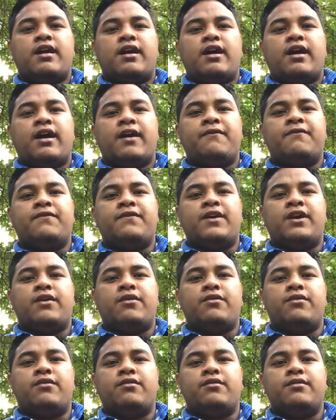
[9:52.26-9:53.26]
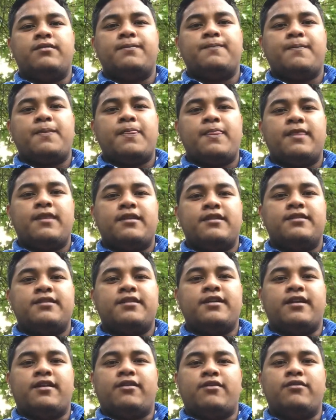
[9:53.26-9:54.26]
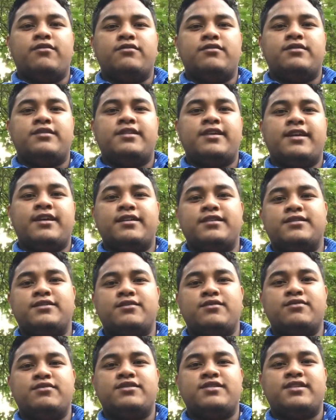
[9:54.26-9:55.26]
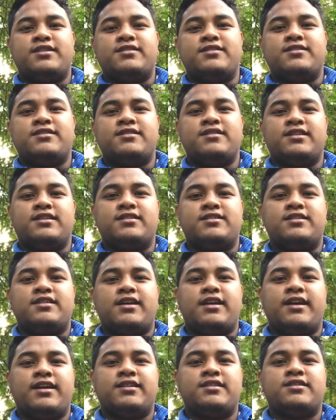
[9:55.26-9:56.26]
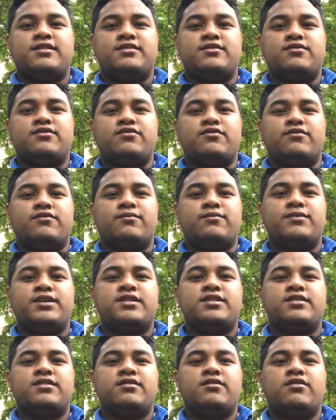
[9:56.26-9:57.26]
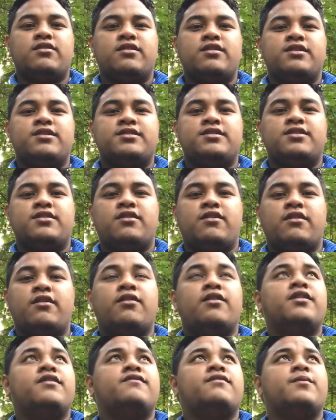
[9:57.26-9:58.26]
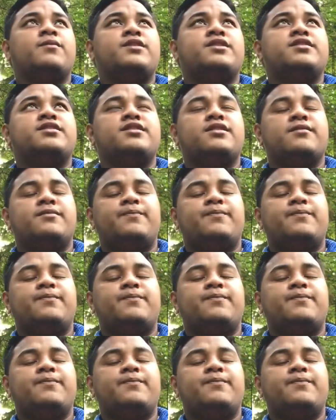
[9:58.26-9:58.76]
After all, there is no such thing as too much knowledge or information.